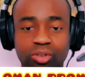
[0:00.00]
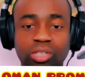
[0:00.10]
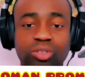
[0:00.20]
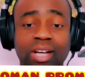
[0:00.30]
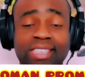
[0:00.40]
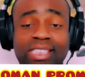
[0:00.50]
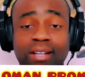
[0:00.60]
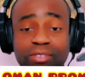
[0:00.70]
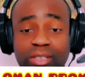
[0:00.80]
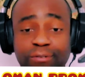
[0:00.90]
So you need to answer
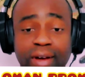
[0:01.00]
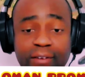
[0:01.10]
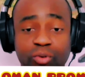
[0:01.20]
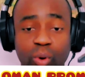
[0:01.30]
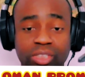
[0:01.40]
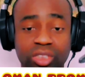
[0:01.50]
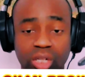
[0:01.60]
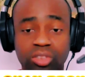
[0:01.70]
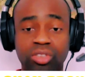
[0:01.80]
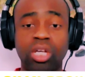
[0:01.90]
75
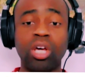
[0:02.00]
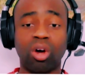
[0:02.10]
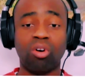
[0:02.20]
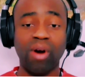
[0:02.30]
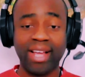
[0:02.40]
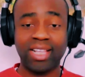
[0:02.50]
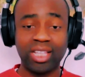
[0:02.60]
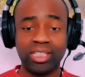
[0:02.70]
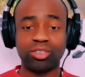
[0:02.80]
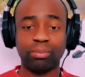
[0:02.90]
questions
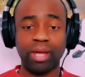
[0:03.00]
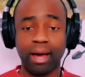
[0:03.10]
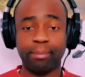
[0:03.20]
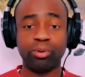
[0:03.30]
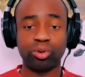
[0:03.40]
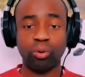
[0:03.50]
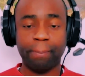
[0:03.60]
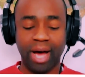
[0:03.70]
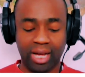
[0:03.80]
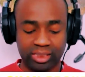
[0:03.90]
correctly to be able to
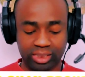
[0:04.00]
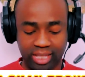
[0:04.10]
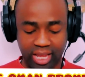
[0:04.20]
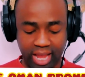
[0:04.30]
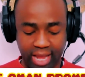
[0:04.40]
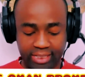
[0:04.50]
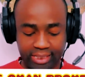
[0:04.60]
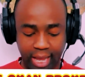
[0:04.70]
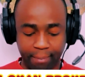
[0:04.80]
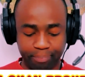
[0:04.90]
pass the
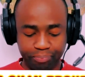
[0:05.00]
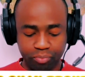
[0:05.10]
exam.